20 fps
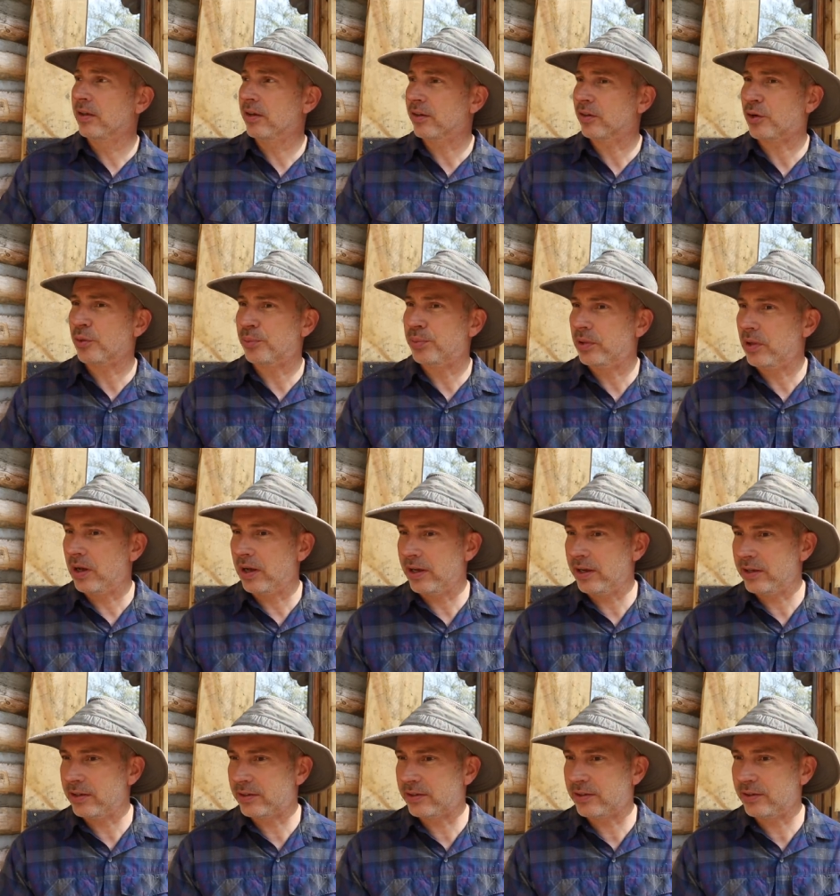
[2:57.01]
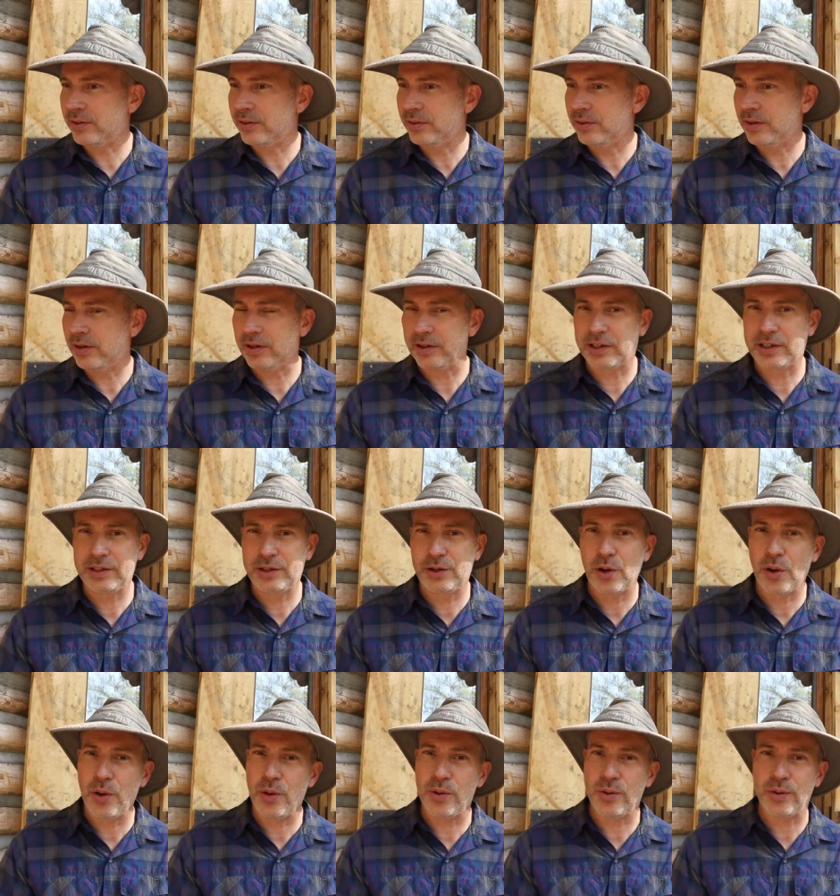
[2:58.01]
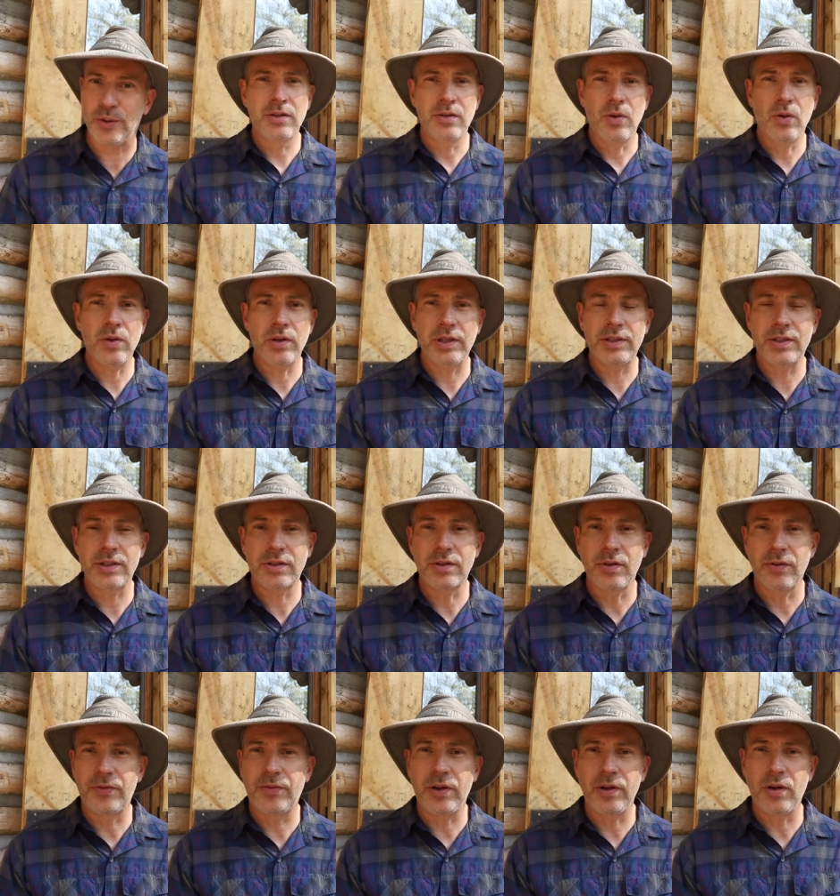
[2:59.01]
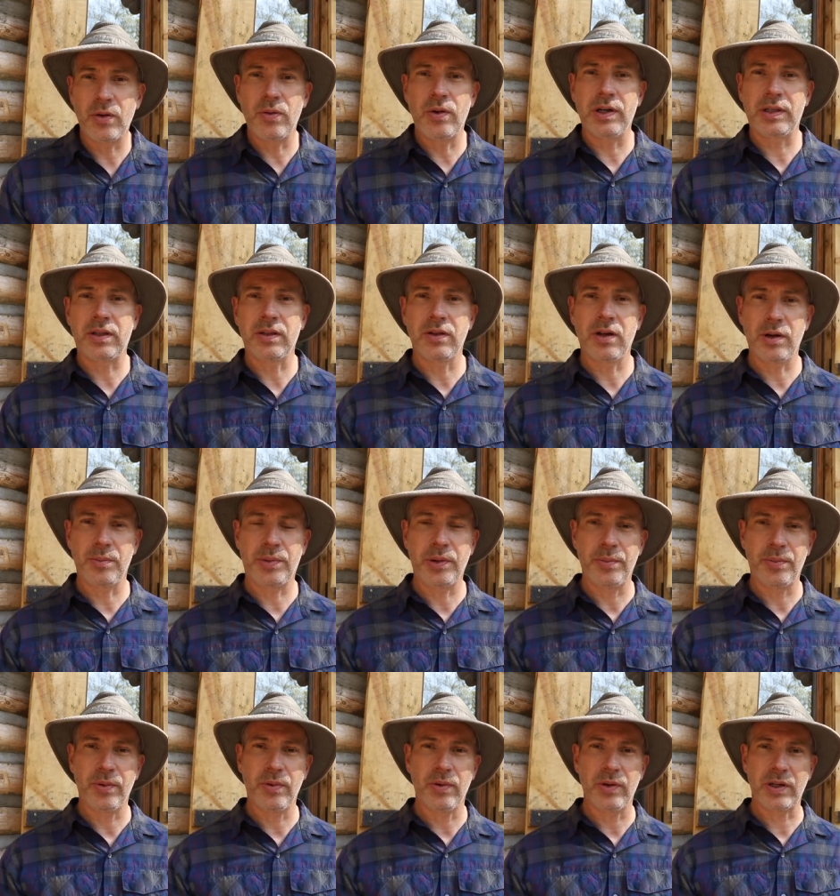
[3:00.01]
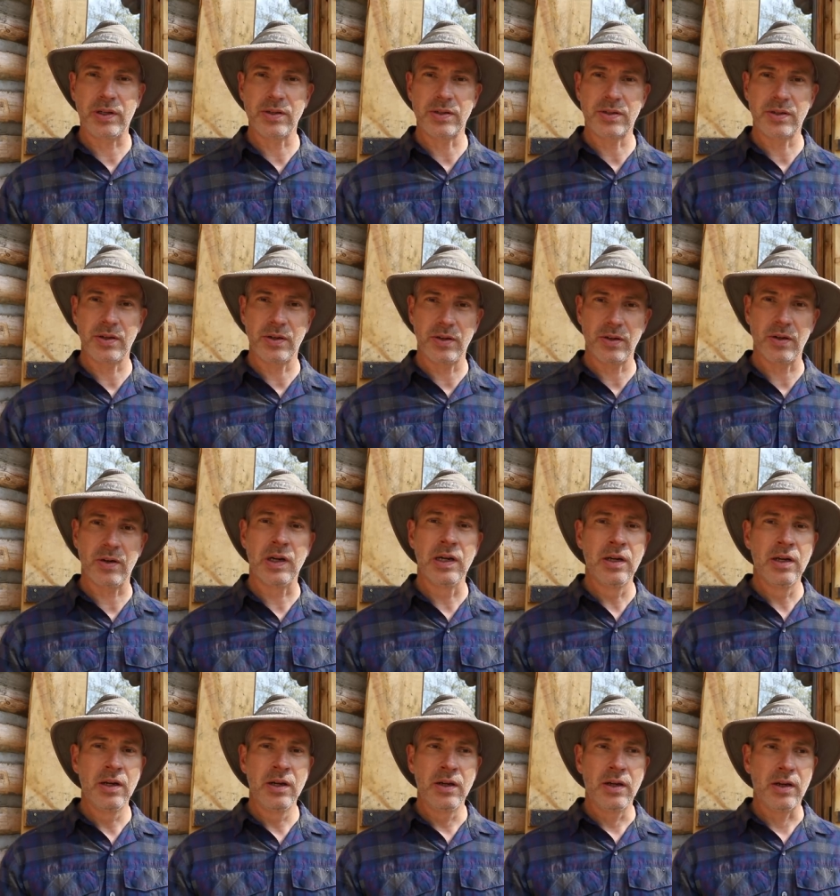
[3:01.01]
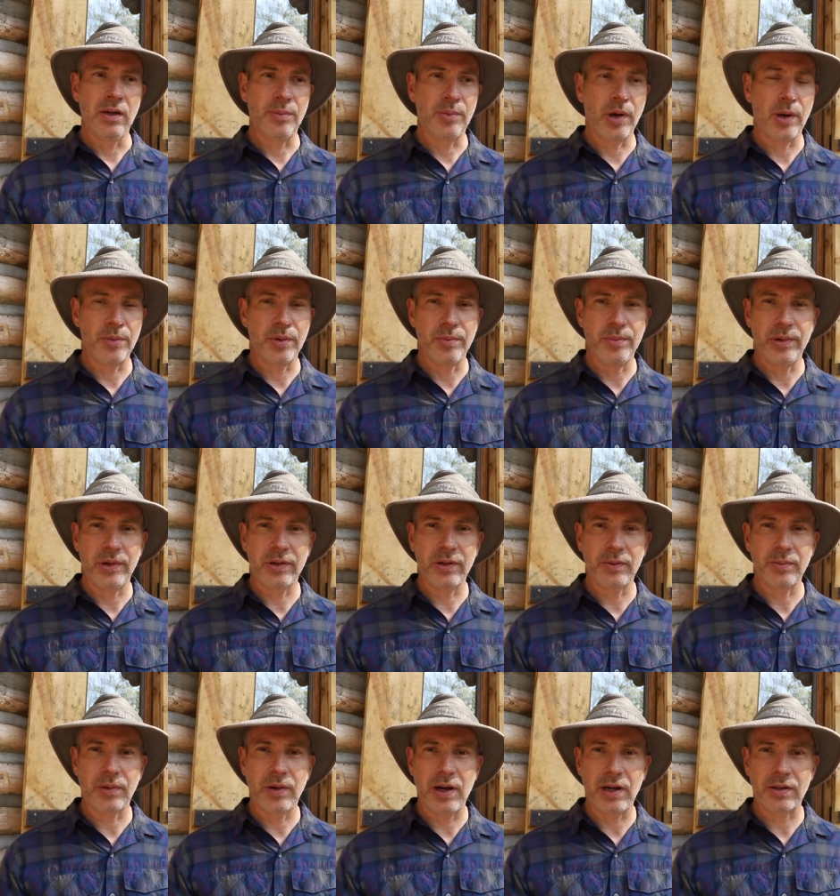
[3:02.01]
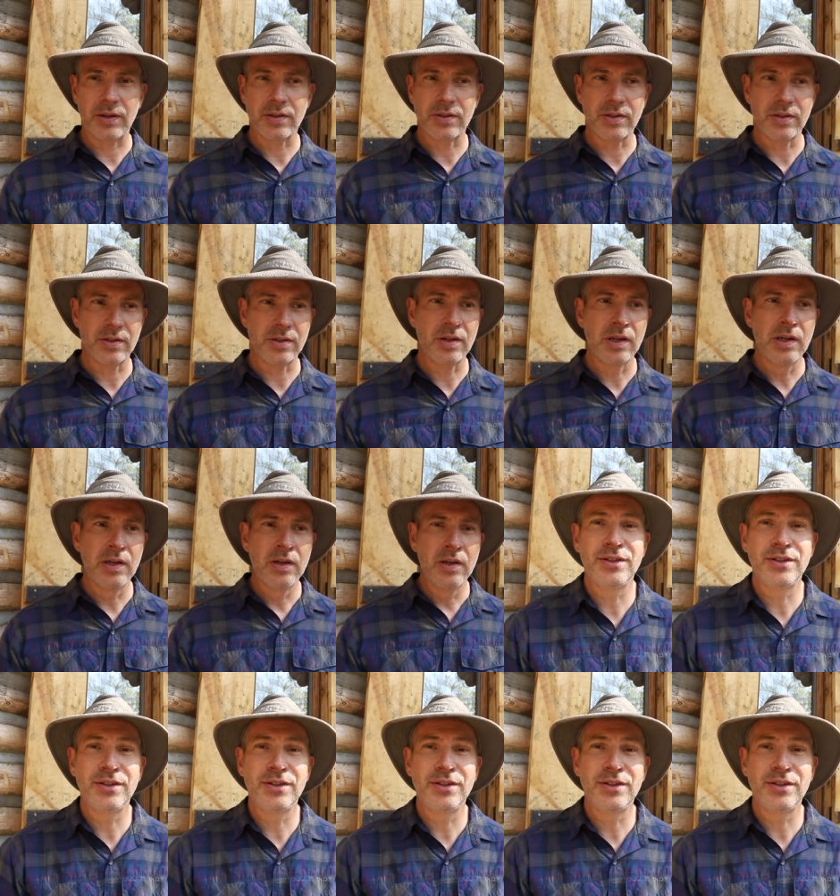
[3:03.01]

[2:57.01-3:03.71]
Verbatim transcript: you know, compliant to uh, code, or they just don't follow what a lot of people would consider uh, proper building practices.